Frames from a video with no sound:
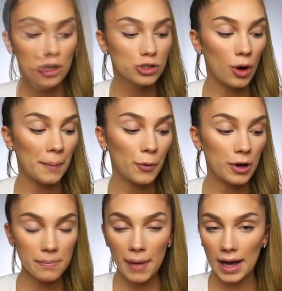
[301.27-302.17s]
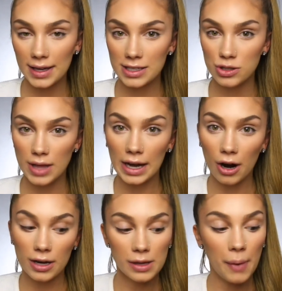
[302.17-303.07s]
So I'm going back into that
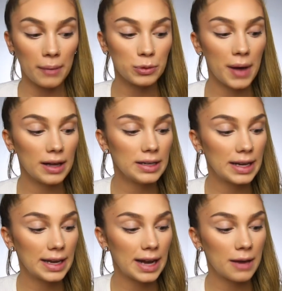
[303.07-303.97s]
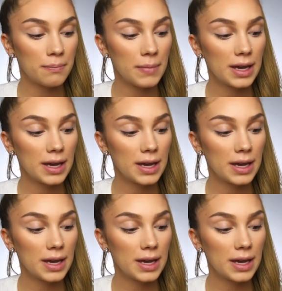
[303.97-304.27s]
Carli Bybel palette, and I'm